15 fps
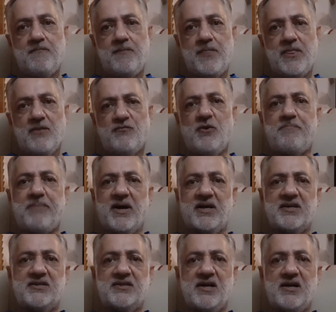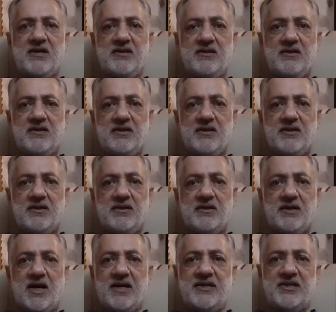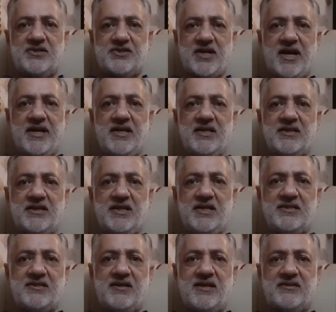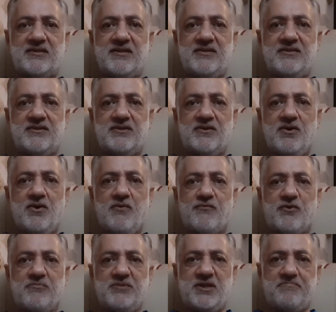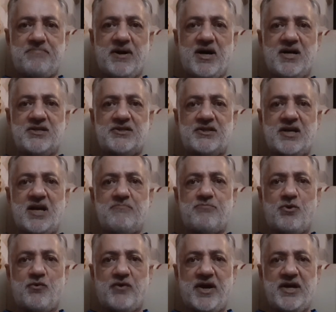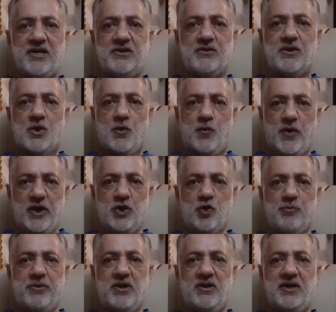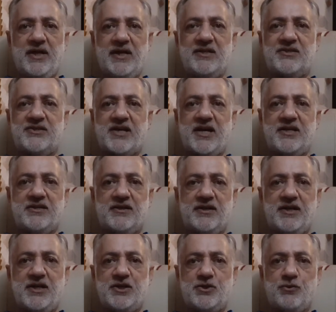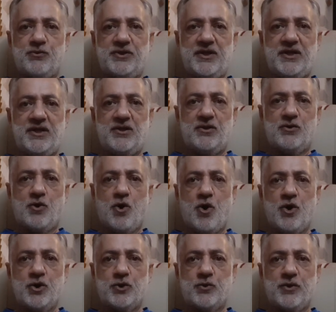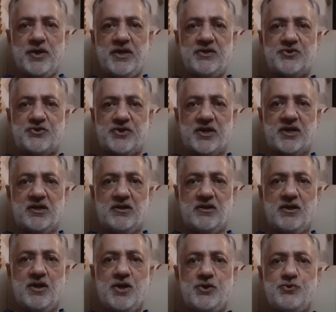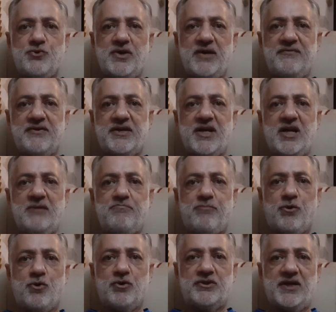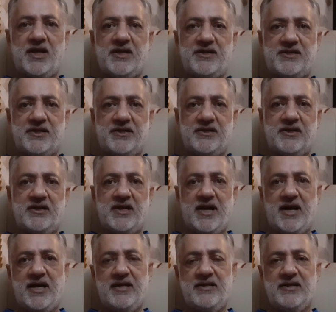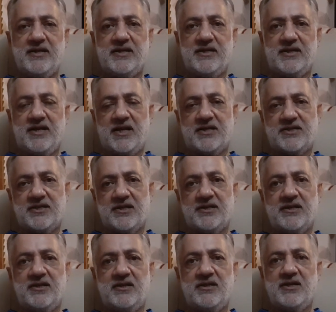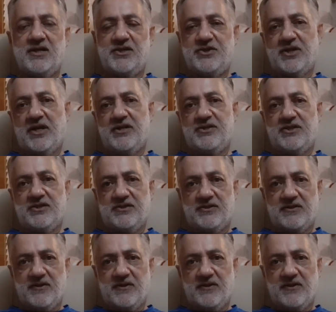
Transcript: For Pakistan, understanding these lessons from the past can provide valuable insight into the ongoing struggle to navigate both internal and external challenges.